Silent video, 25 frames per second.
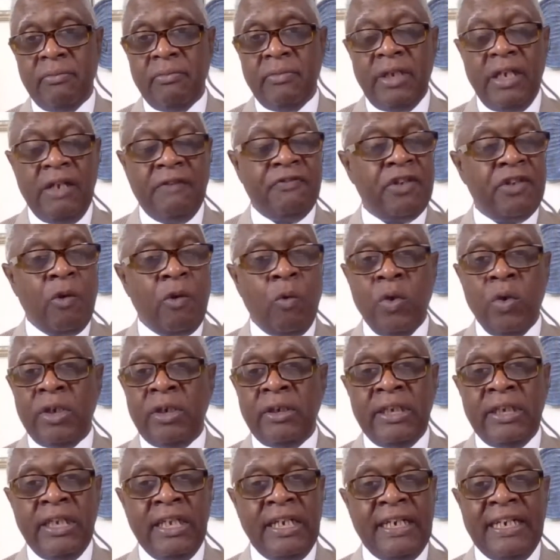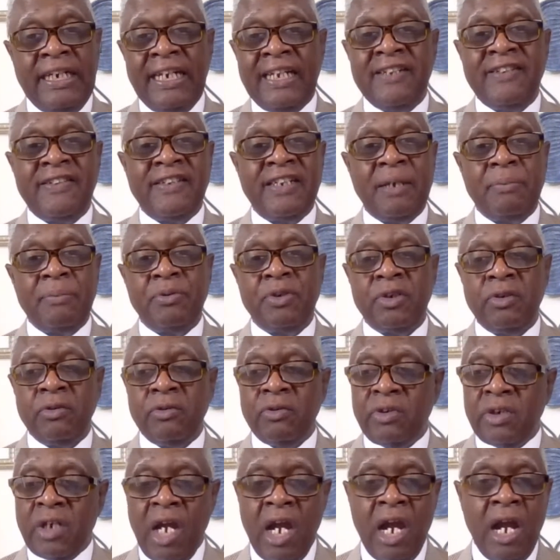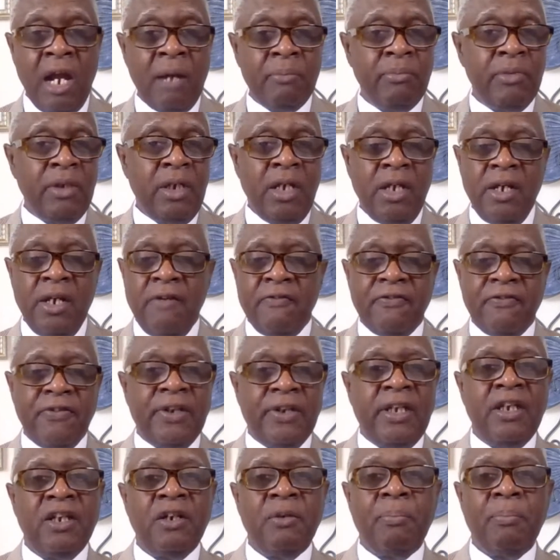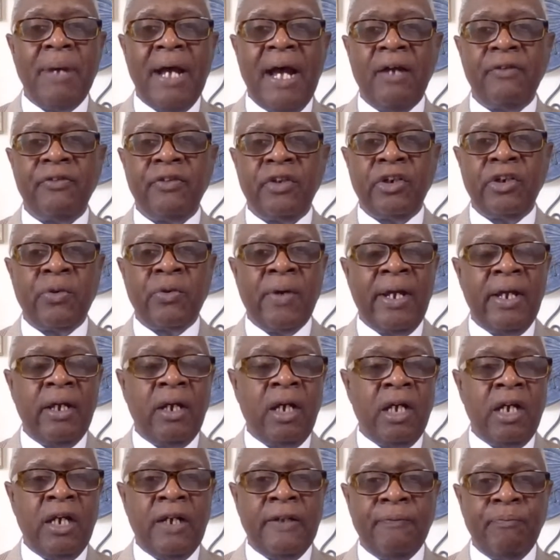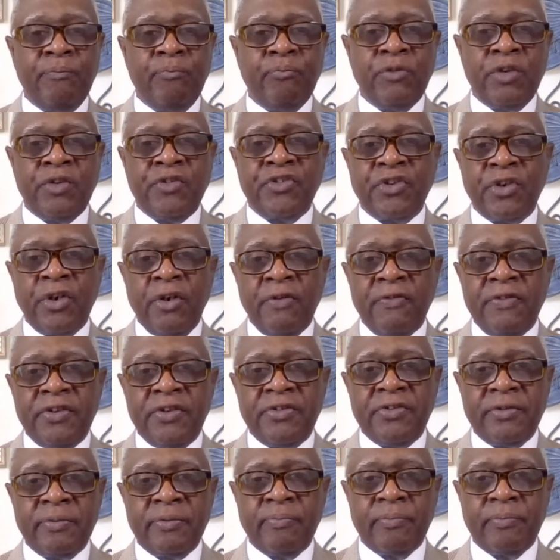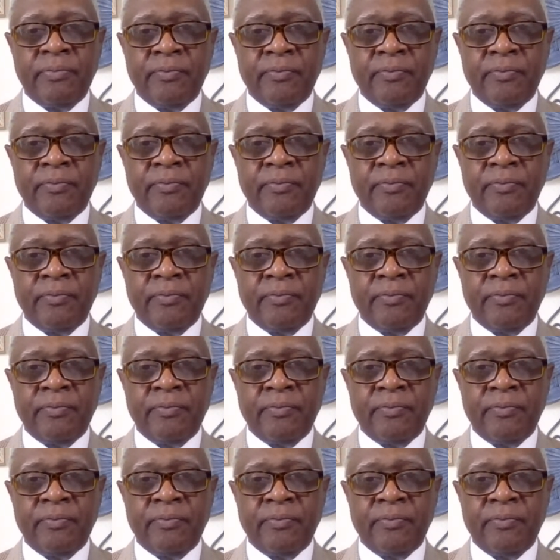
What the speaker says: If someone did an exceptional job, forget about the service